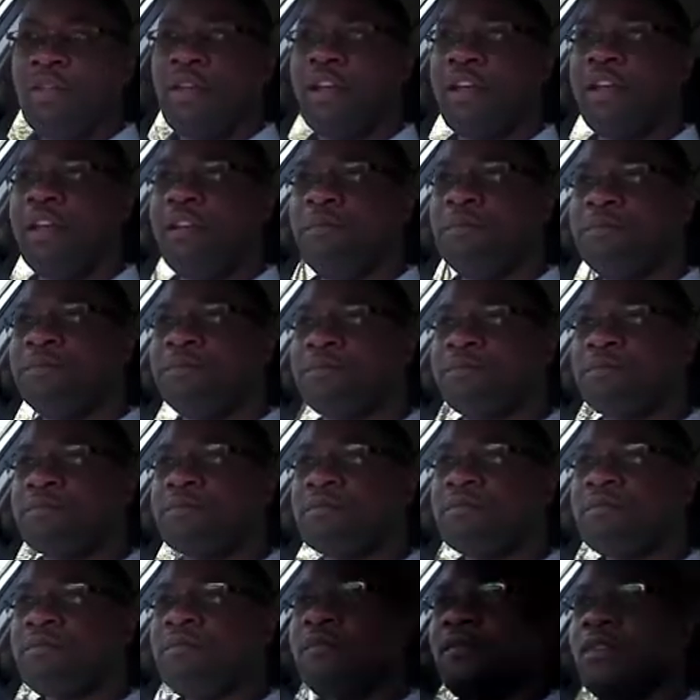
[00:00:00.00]
Okay?
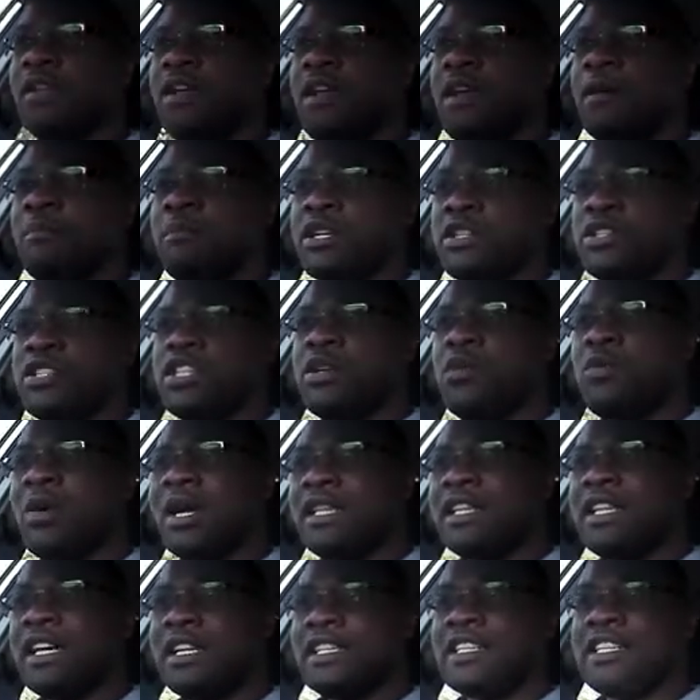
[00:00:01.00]
But see,
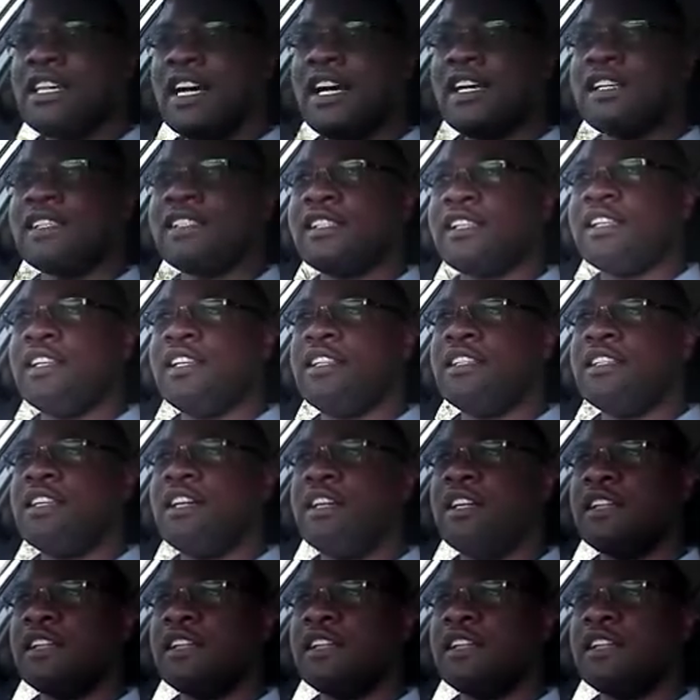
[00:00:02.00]
what that does in